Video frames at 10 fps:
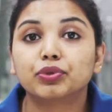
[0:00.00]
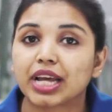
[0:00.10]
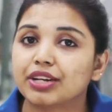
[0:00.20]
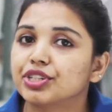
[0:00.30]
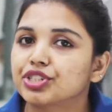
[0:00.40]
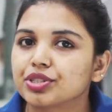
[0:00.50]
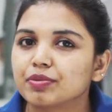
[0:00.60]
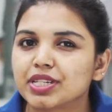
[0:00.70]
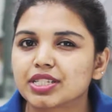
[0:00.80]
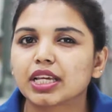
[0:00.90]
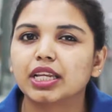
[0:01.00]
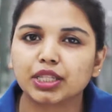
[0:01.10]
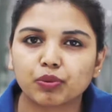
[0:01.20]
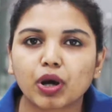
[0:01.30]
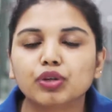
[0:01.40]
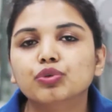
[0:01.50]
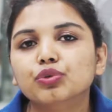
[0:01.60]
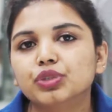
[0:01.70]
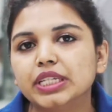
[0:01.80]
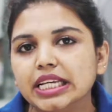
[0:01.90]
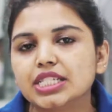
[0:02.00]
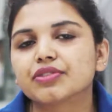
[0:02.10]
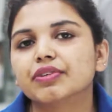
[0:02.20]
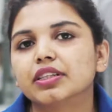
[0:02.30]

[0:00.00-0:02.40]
podiatrician, basically the one who deals